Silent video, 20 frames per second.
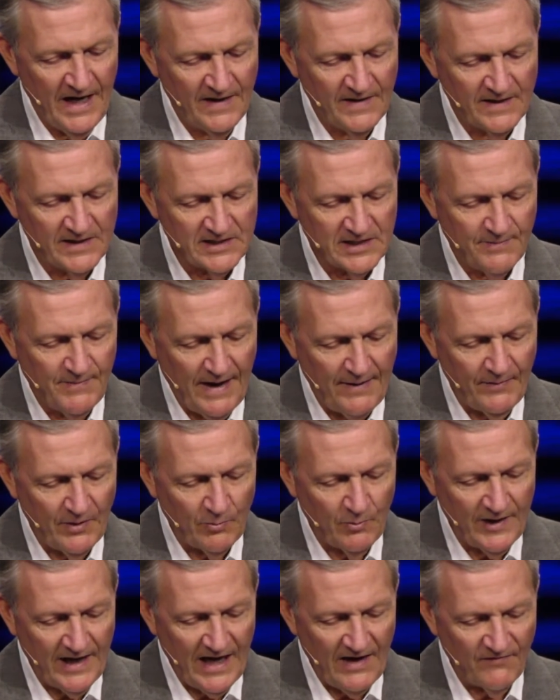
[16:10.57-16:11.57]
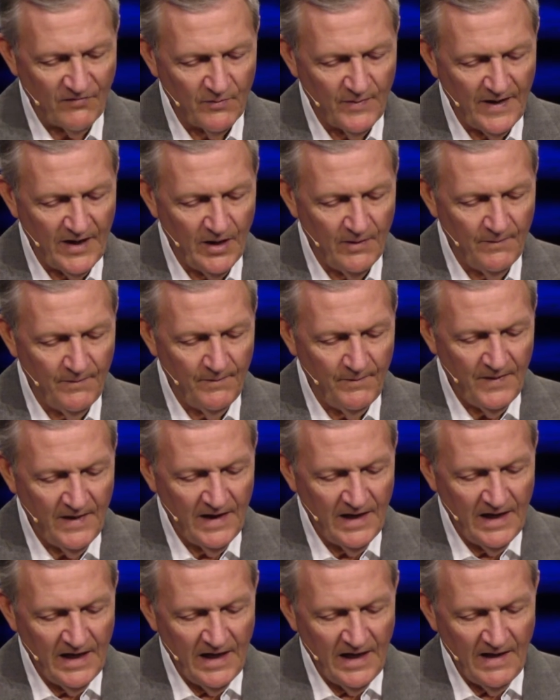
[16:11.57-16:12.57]
This commandment we have from Him,
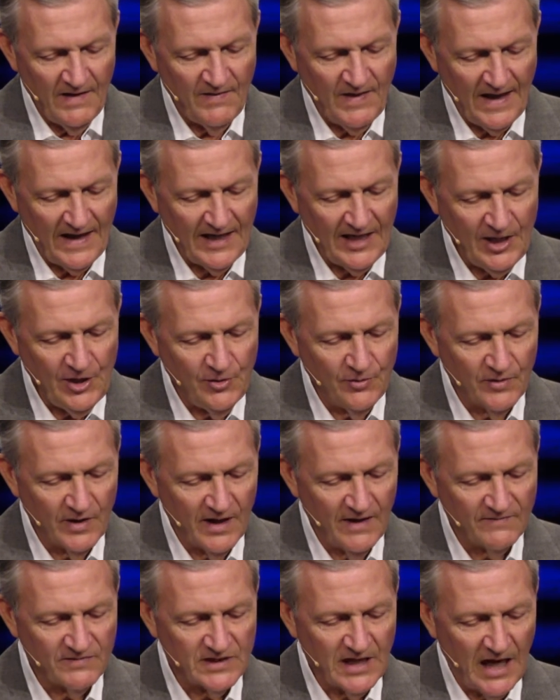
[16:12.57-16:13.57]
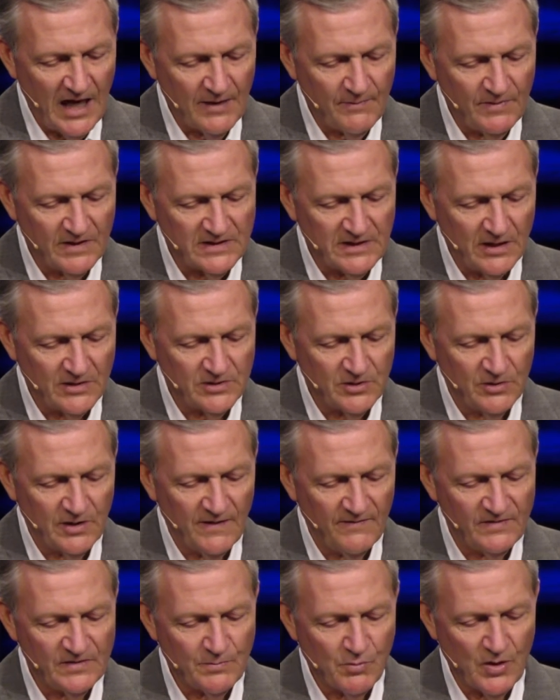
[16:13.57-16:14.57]
that he who loves God must also love
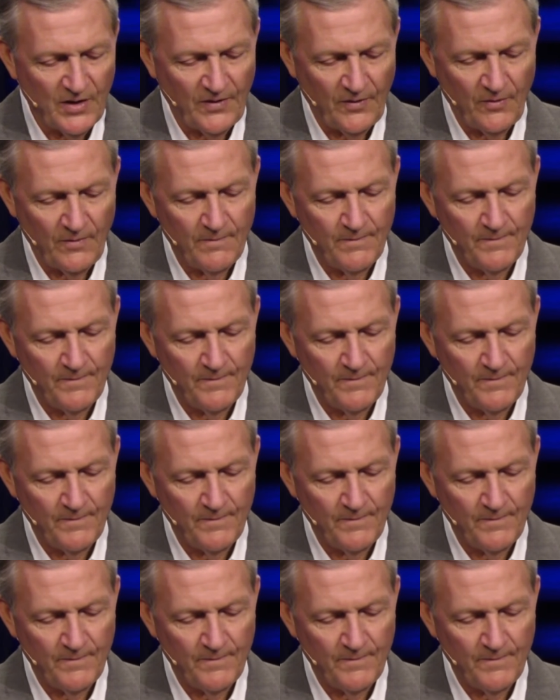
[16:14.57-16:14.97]
his brother,